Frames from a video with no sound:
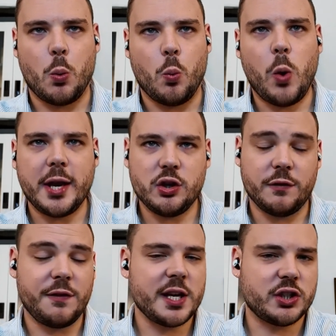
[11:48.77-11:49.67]
when you
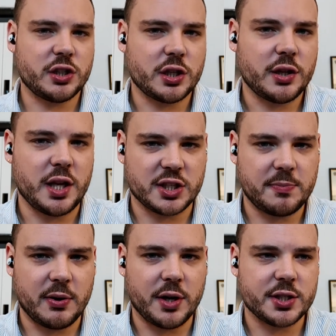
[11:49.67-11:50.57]
finish the
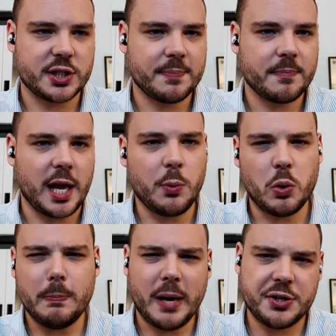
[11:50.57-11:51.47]
experience, it will
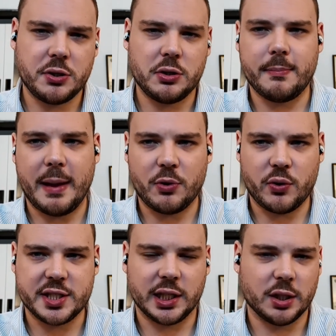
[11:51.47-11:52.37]
muddle the
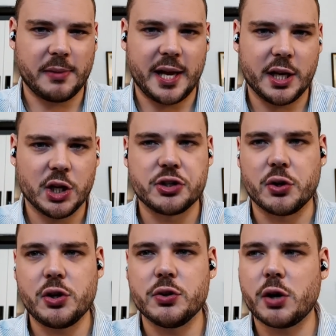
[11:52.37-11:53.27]
memories a little bit so
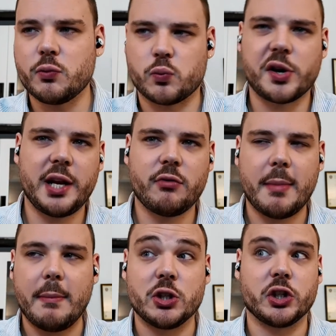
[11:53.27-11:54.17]
that you don't really
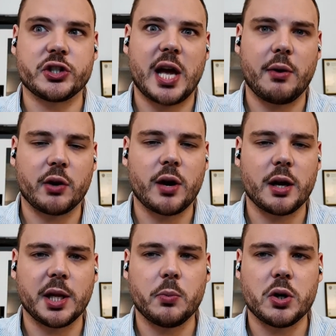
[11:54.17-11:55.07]
remember just how
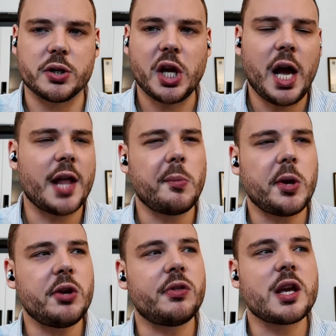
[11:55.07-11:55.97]
incredible it was. And then when
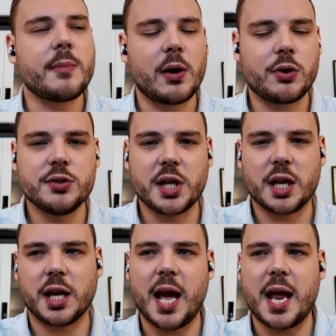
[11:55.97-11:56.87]
you think about using it
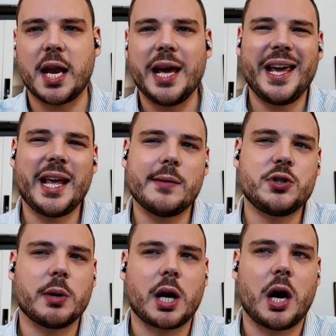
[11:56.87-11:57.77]
again, it gives
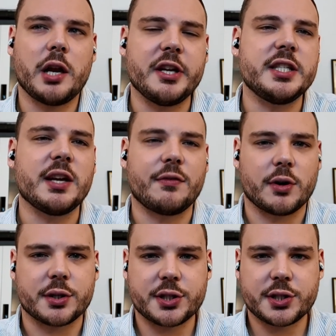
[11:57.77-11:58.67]
you a kind of
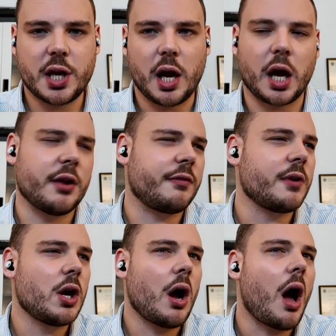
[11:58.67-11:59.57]
indifference. Kind of,
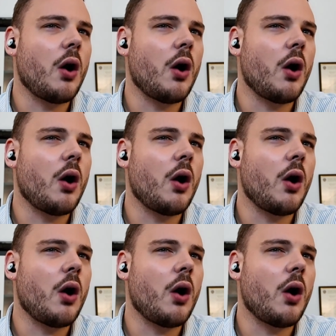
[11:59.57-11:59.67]
oh